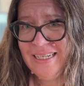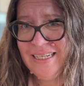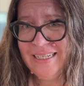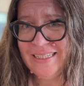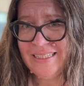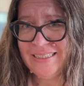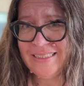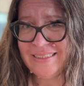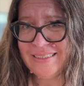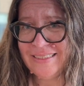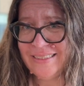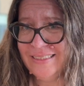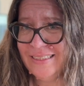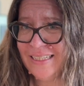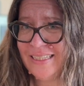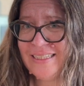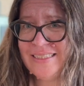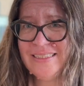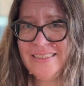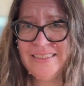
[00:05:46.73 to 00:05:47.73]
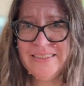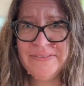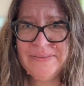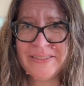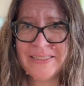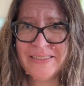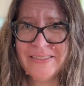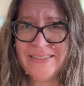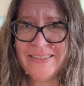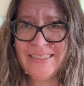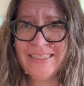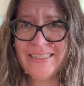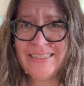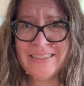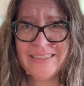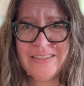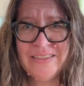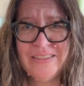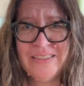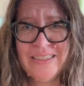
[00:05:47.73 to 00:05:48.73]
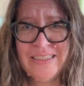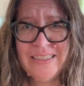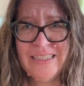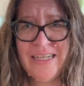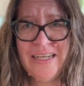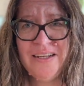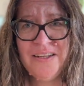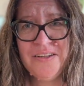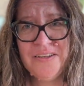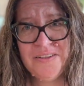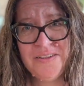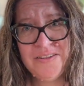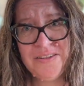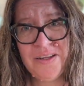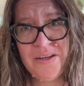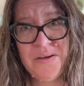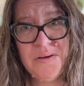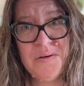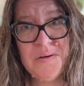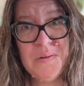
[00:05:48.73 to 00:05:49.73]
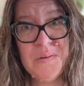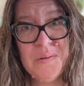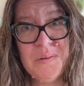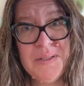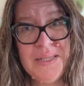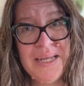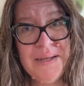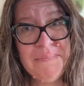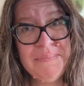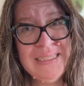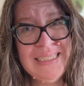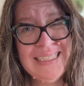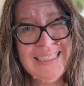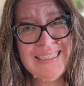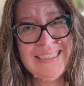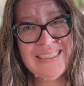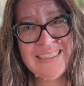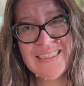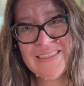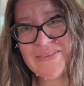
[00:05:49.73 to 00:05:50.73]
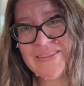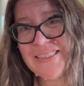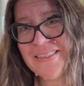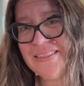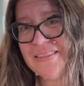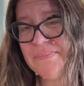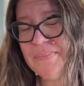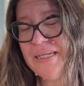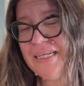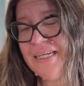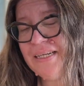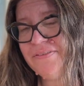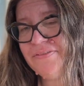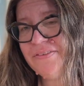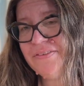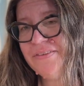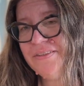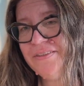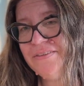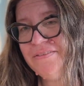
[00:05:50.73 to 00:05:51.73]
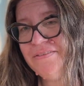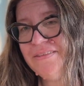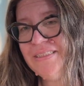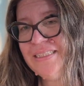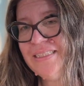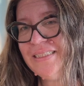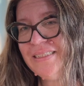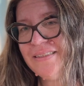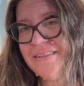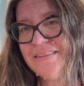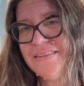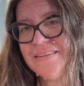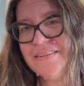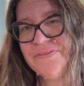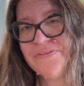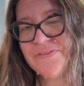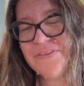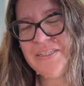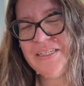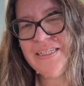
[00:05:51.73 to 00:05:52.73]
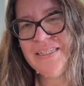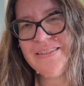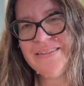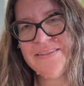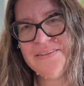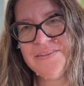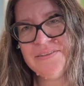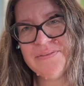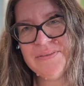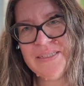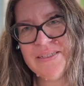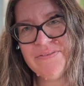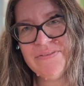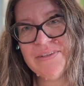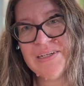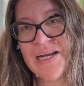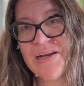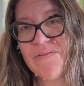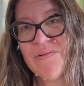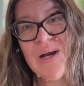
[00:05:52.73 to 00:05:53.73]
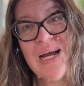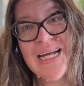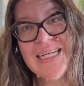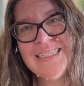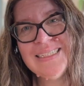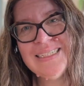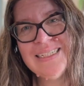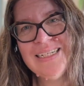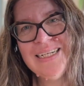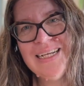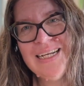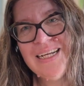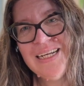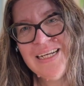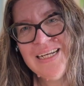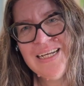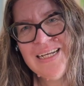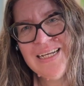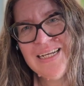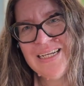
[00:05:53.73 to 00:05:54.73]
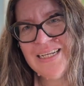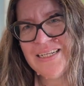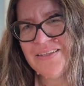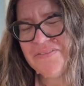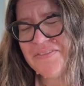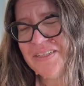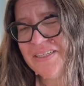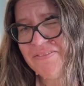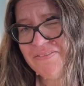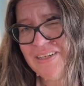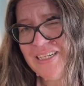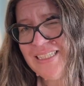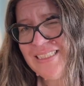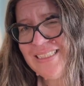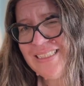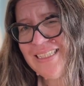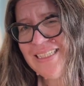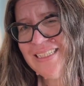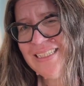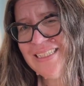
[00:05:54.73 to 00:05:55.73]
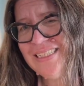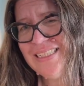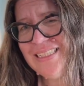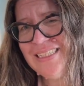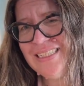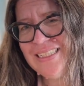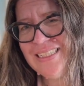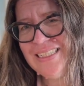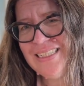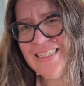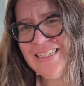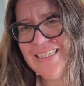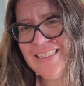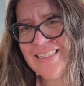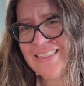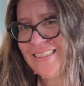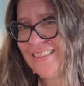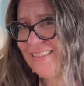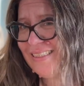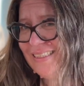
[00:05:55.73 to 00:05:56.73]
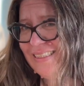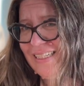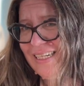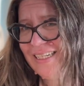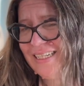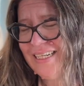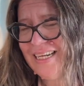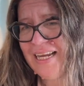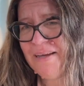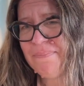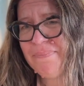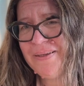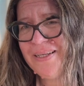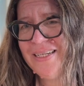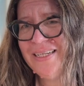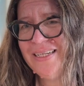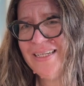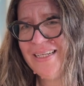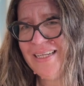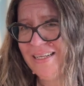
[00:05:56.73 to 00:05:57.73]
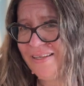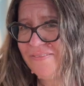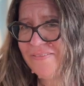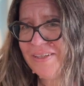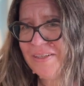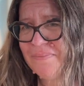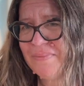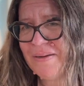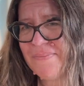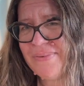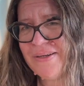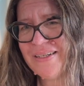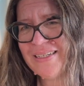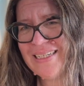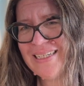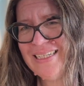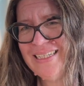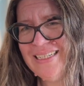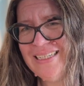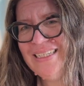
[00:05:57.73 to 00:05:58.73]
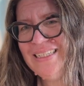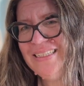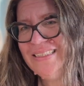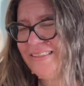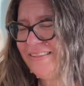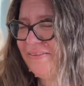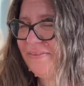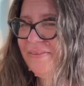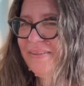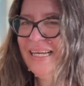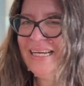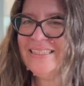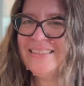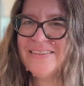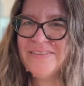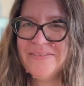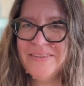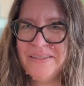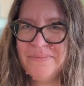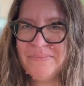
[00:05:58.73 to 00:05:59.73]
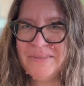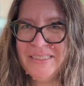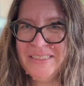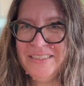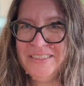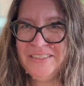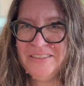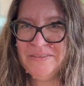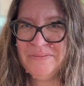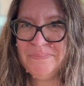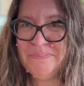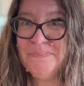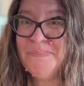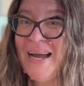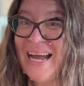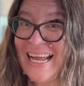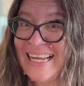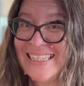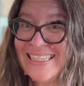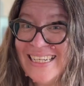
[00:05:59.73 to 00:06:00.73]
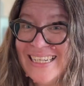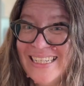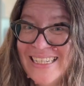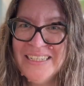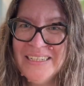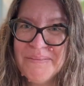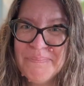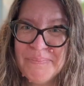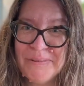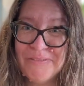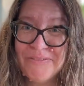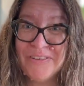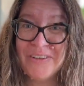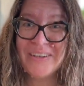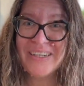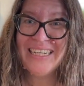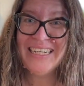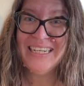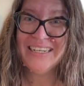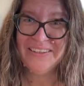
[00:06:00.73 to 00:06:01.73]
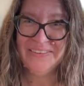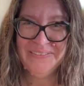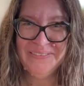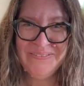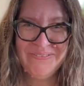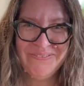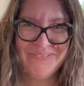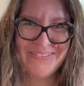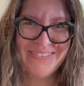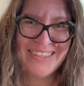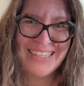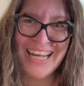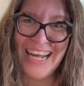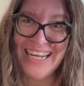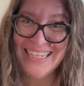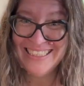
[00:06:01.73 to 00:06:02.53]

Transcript: It's not a difficult thing to cook, so that means that the rest of my afternoon is free to do whatever I want. And what I want is to take a nap and read my book. So that's what I'm gonna do. But before I go, I